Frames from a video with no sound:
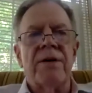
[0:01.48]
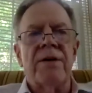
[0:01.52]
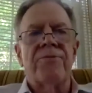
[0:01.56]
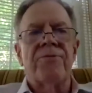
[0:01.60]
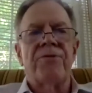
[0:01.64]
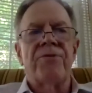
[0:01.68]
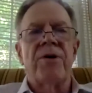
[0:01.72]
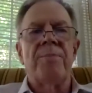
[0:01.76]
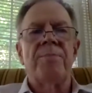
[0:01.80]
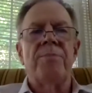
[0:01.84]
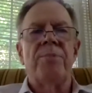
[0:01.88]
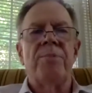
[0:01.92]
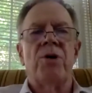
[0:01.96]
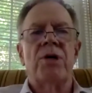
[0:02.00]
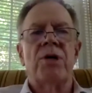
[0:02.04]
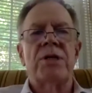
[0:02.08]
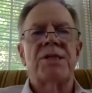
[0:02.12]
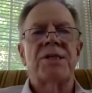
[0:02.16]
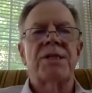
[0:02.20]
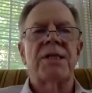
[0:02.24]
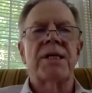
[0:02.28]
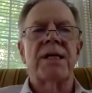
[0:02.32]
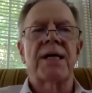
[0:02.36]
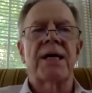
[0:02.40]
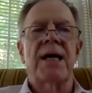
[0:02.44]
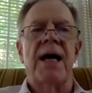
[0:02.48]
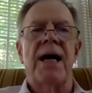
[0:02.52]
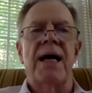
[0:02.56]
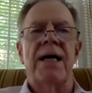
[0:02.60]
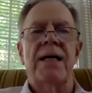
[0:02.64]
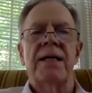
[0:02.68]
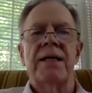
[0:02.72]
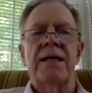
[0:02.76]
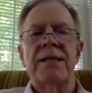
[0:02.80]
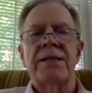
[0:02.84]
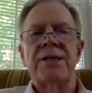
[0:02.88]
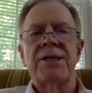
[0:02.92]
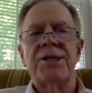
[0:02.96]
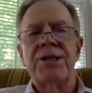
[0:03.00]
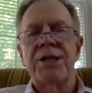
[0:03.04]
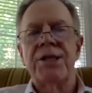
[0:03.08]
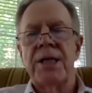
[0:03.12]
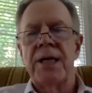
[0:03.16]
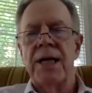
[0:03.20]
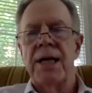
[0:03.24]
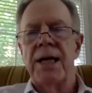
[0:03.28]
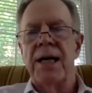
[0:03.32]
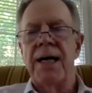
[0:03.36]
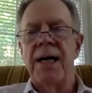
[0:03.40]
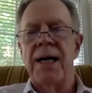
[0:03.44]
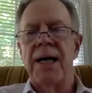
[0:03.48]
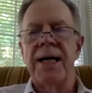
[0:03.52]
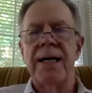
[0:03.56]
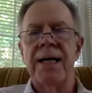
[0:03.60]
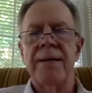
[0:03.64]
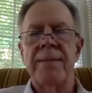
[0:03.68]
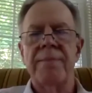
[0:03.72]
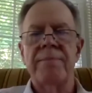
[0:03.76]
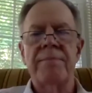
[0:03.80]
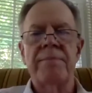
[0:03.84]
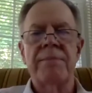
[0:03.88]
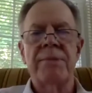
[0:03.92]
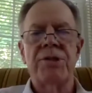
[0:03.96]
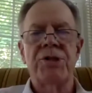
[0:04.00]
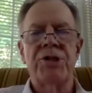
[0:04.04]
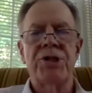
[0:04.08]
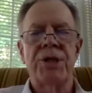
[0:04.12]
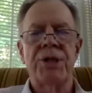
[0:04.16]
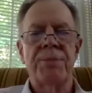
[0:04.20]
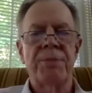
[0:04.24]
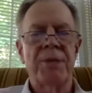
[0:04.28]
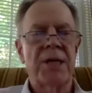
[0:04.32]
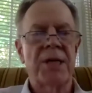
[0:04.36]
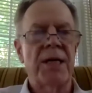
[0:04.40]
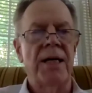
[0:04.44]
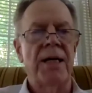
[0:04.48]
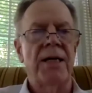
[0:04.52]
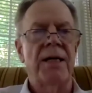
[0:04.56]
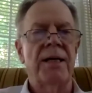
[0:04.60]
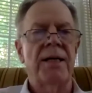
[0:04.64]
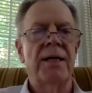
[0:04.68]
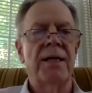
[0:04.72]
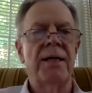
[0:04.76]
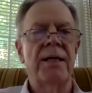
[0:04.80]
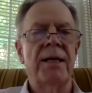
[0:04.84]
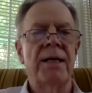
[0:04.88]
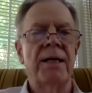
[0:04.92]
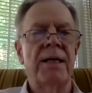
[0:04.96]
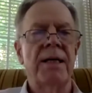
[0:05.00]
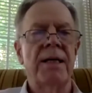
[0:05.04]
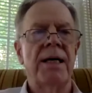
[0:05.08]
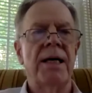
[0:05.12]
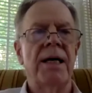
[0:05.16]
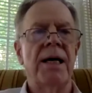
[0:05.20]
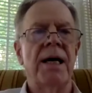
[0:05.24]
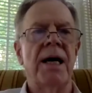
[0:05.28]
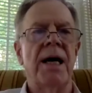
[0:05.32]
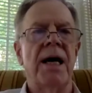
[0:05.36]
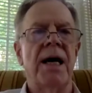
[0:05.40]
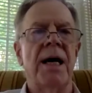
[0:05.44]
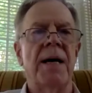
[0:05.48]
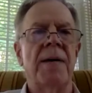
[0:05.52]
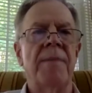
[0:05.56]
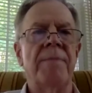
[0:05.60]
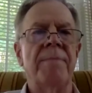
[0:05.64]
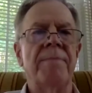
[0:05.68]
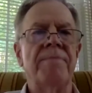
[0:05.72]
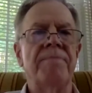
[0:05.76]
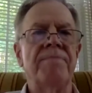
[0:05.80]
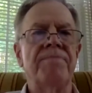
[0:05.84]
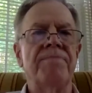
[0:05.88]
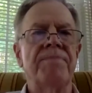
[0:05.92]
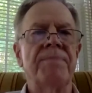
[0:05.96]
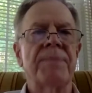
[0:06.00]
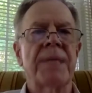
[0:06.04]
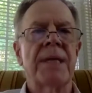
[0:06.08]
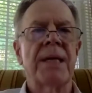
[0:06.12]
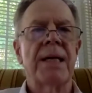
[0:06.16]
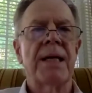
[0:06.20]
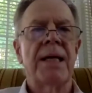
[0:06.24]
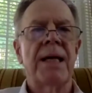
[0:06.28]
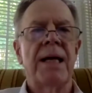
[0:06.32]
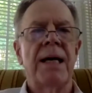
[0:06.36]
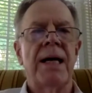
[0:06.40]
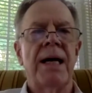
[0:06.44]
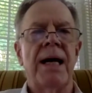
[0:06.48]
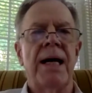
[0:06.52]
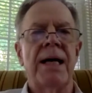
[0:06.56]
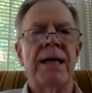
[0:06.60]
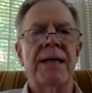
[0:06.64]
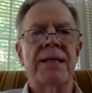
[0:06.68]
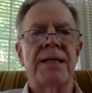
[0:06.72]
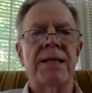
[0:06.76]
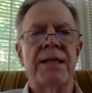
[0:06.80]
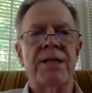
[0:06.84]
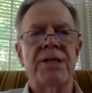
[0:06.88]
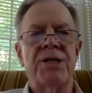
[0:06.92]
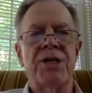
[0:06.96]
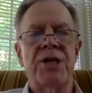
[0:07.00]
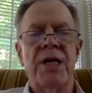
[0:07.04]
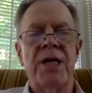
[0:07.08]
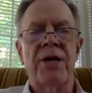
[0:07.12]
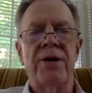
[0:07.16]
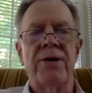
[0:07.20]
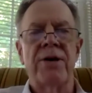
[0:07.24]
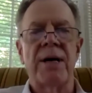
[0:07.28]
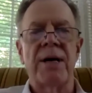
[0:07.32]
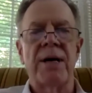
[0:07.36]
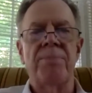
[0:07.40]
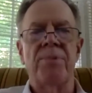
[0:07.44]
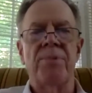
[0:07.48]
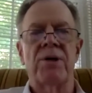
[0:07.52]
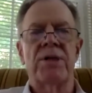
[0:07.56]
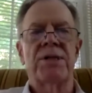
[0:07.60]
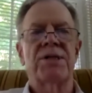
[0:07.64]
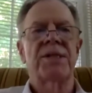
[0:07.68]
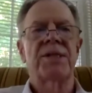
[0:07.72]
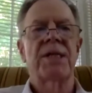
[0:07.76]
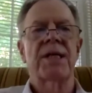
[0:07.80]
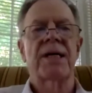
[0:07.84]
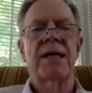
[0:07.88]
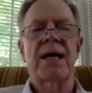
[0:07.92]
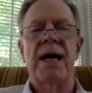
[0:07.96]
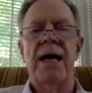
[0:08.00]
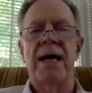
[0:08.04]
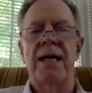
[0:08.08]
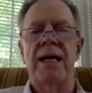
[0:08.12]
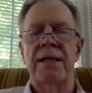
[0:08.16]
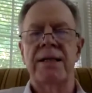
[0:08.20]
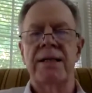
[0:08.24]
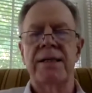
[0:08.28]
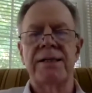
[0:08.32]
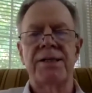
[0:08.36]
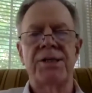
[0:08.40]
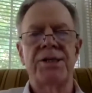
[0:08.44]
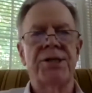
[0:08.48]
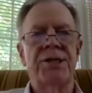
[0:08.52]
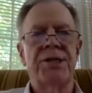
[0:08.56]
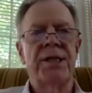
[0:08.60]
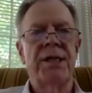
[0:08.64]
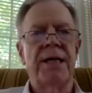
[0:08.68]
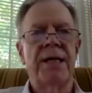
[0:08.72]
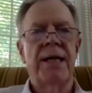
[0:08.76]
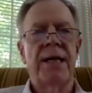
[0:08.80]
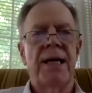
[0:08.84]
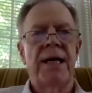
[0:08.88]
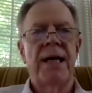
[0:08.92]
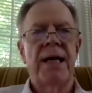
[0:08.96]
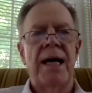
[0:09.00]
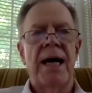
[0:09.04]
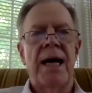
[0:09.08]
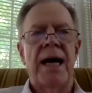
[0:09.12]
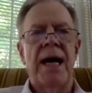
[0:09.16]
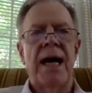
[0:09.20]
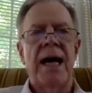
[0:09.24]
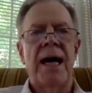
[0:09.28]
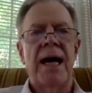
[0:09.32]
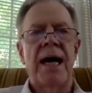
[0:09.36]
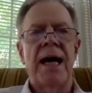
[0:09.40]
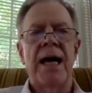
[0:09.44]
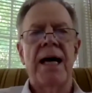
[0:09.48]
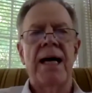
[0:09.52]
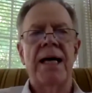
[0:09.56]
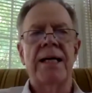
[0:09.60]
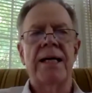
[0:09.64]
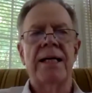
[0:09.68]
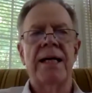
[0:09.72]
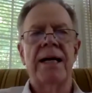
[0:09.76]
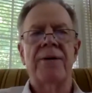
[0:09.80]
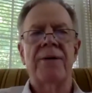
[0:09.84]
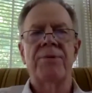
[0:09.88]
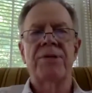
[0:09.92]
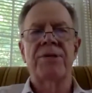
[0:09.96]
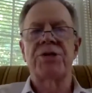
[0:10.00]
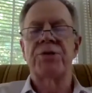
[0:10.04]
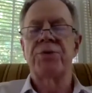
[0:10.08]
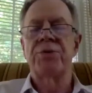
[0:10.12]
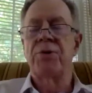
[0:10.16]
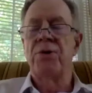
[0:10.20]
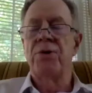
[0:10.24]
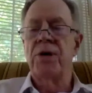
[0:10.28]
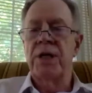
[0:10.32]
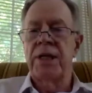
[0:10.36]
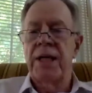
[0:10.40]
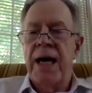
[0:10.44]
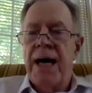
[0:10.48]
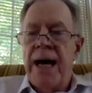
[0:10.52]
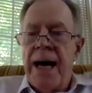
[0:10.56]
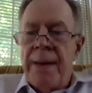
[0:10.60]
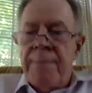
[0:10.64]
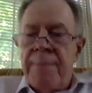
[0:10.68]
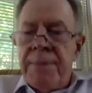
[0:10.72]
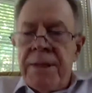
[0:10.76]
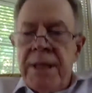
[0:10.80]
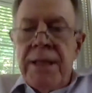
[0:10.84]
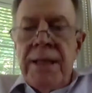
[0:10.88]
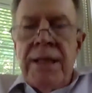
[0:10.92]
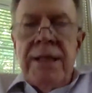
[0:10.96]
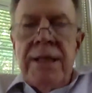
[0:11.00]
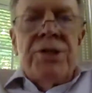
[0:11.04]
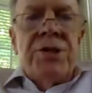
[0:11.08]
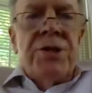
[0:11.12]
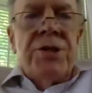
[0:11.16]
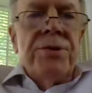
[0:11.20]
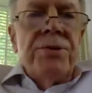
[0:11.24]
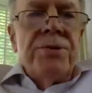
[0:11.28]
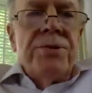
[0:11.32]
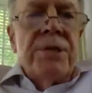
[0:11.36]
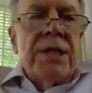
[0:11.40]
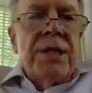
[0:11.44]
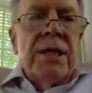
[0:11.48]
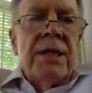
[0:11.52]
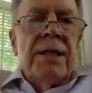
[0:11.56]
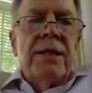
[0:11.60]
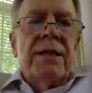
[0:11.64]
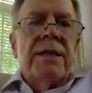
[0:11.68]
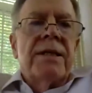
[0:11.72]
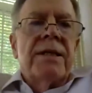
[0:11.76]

from Boston College. I am Jim Keenan. Um, I teach here at Boston College, and I wish you all a happy Juneteenth.